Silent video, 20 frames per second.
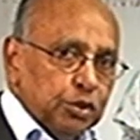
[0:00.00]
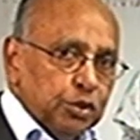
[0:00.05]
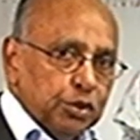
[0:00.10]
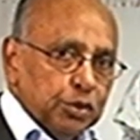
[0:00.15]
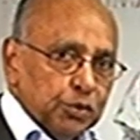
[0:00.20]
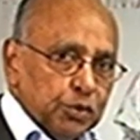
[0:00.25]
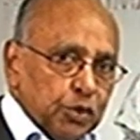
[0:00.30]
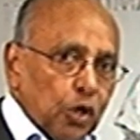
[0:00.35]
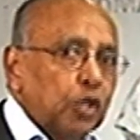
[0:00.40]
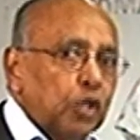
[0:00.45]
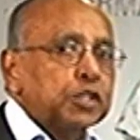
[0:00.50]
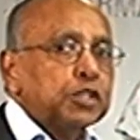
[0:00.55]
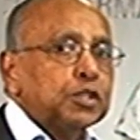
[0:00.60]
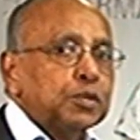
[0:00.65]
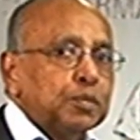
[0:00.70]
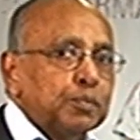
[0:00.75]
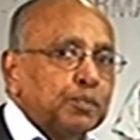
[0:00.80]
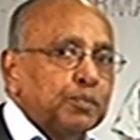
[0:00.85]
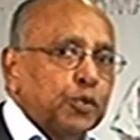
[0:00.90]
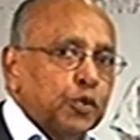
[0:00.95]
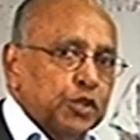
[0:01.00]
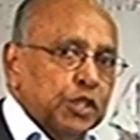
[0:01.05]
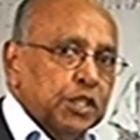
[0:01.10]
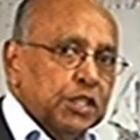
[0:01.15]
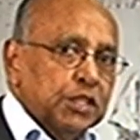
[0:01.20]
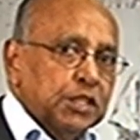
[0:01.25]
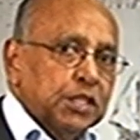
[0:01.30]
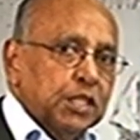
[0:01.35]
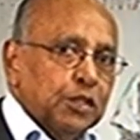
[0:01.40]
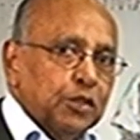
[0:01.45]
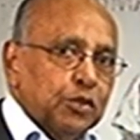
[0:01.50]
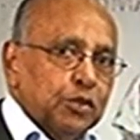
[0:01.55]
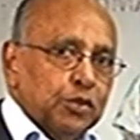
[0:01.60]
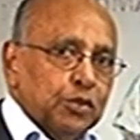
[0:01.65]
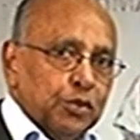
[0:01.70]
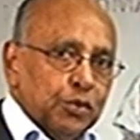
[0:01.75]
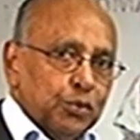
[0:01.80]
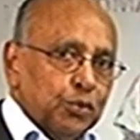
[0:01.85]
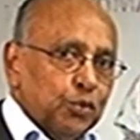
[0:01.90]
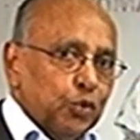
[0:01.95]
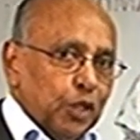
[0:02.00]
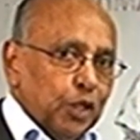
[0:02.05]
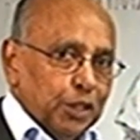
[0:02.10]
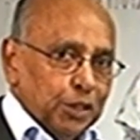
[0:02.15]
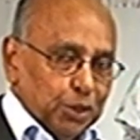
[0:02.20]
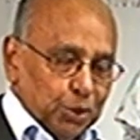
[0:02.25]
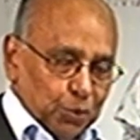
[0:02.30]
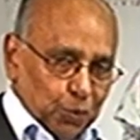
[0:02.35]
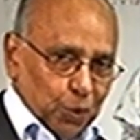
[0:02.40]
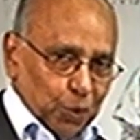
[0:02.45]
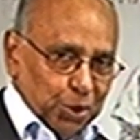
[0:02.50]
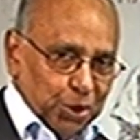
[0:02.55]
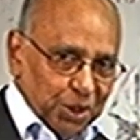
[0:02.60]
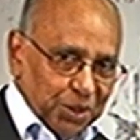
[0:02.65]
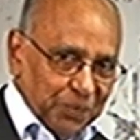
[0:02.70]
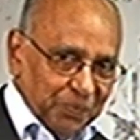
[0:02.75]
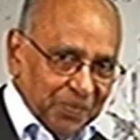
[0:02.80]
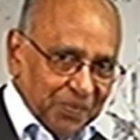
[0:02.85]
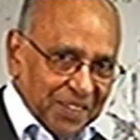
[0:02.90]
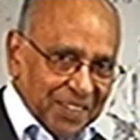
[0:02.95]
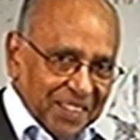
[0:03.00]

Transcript: do not put it through a dishwasher